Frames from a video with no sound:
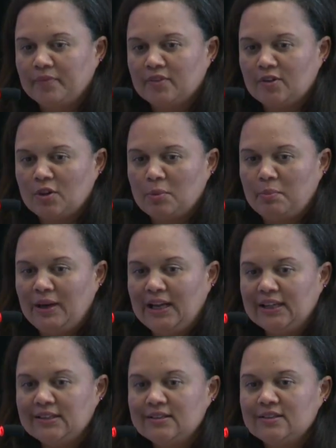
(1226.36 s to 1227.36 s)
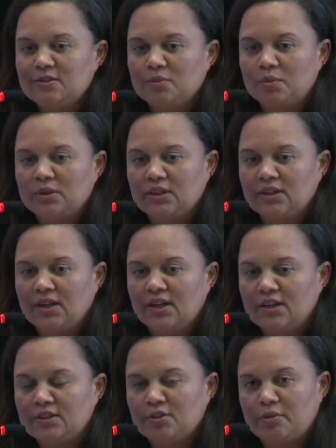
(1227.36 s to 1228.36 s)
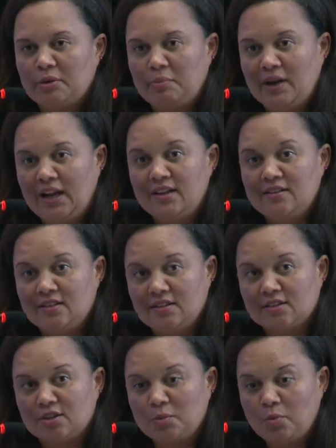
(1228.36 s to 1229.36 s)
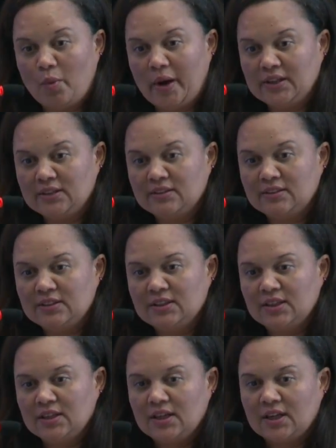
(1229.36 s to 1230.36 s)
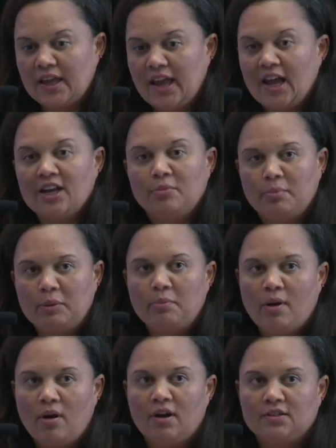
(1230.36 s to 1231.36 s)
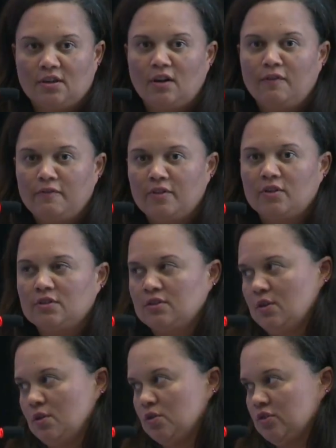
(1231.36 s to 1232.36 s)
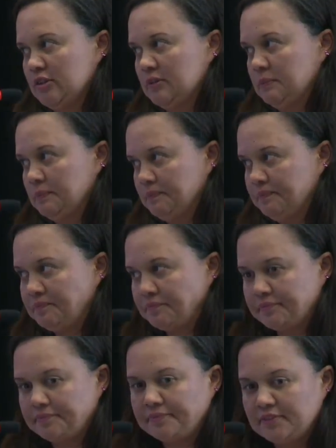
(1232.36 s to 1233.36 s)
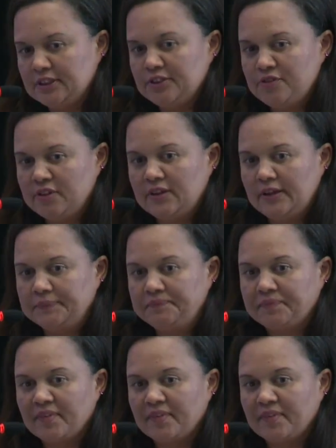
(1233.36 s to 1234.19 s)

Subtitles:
So the blends to replace these group 1s can be part of the solution, definitely.